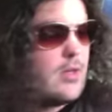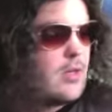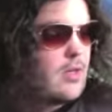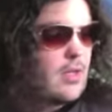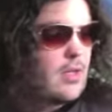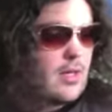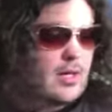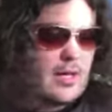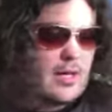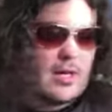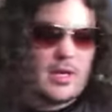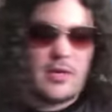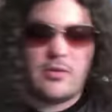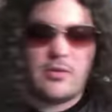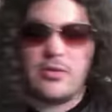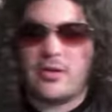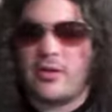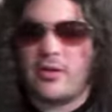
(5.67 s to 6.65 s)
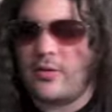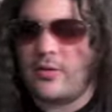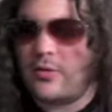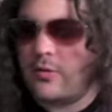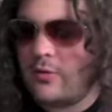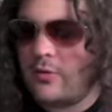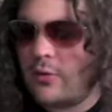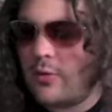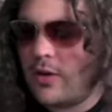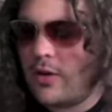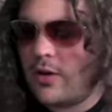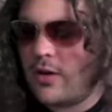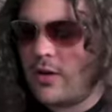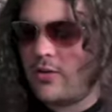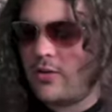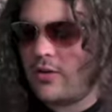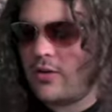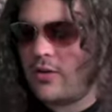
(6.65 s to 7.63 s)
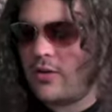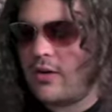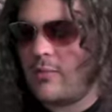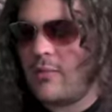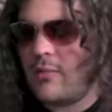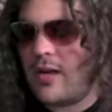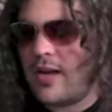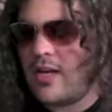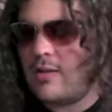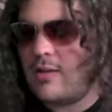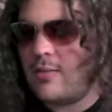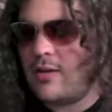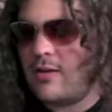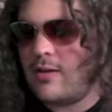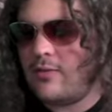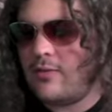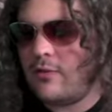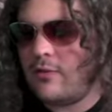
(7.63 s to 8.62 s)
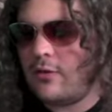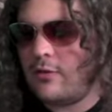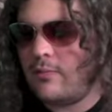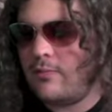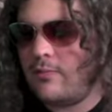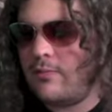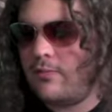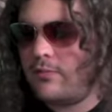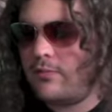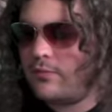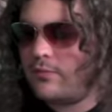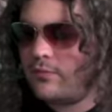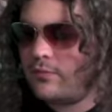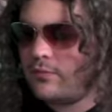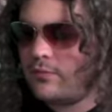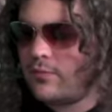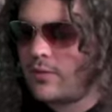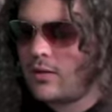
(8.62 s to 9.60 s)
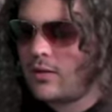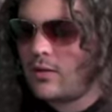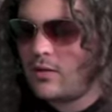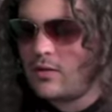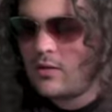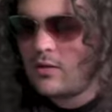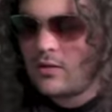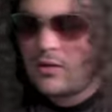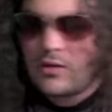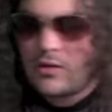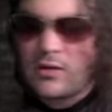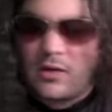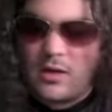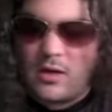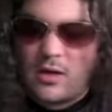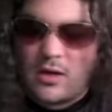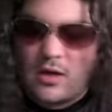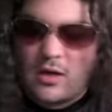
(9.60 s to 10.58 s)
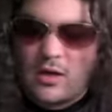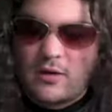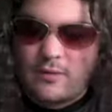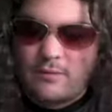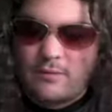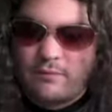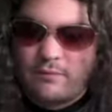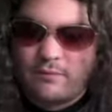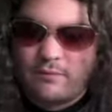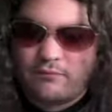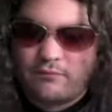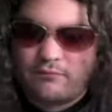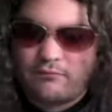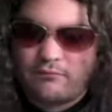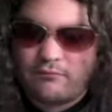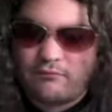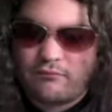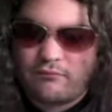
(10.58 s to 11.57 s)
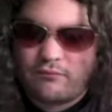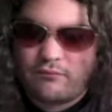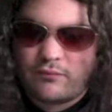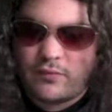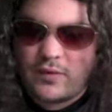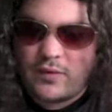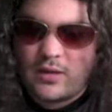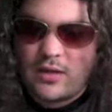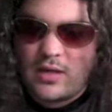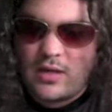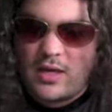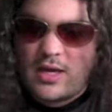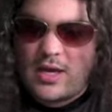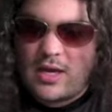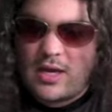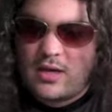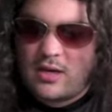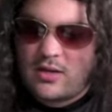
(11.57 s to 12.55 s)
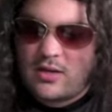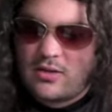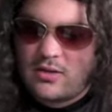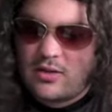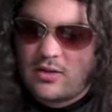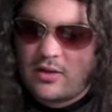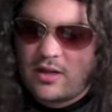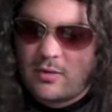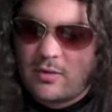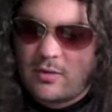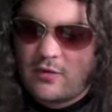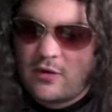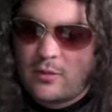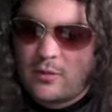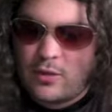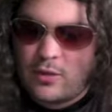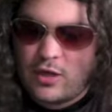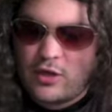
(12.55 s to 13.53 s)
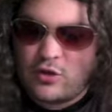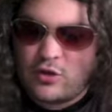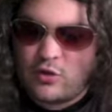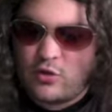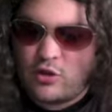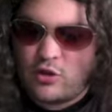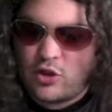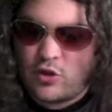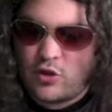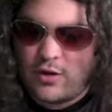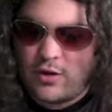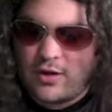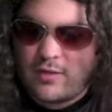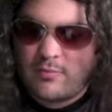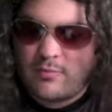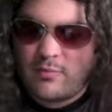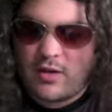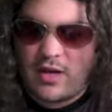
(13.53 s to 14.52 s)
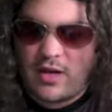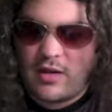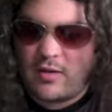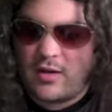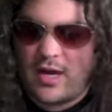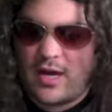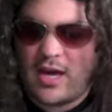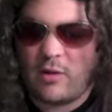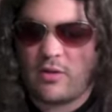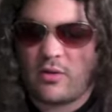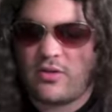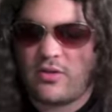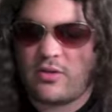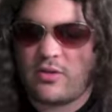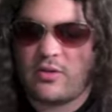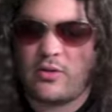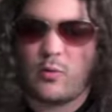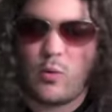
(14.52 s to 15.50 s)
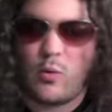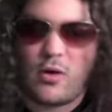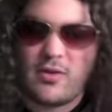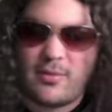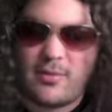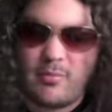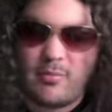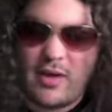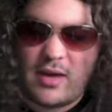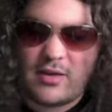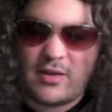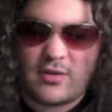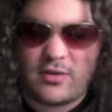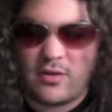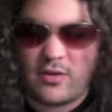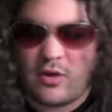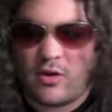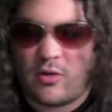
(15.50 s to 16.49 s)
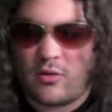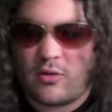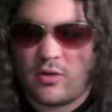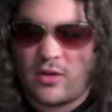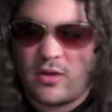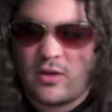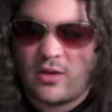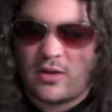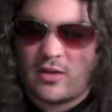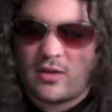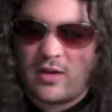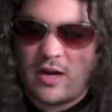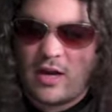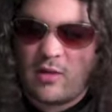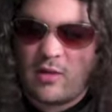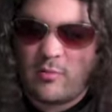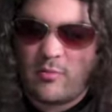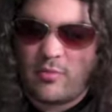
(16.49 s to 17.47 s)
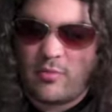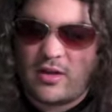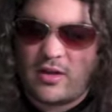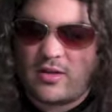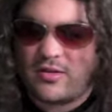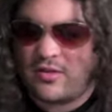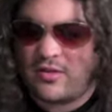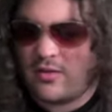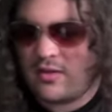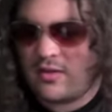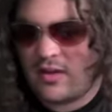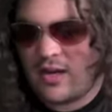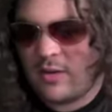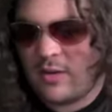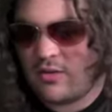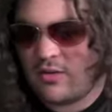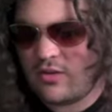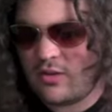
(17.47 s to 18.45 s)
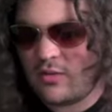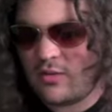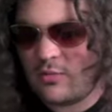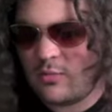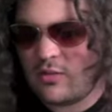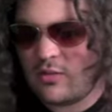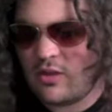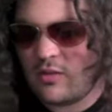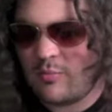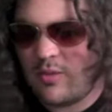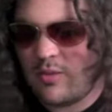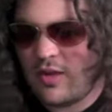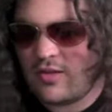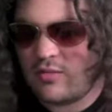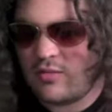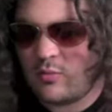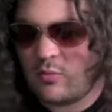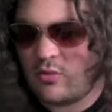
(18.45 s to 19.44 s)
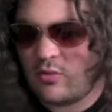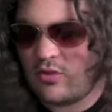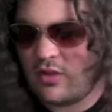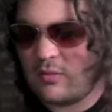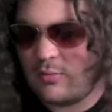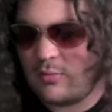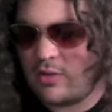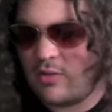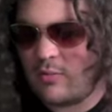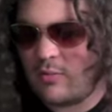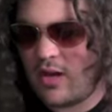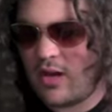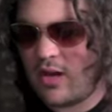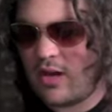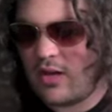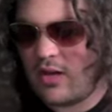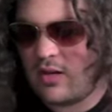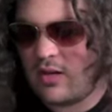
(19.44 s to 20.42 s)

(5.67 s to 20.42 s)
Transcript: And uh, reviewing another um, animated film. Um, and there's another anime film that I do enjoy, but I don't consider it one of the best, though. Um, but it's, I don't consider it one of the best worthy to put in my uh,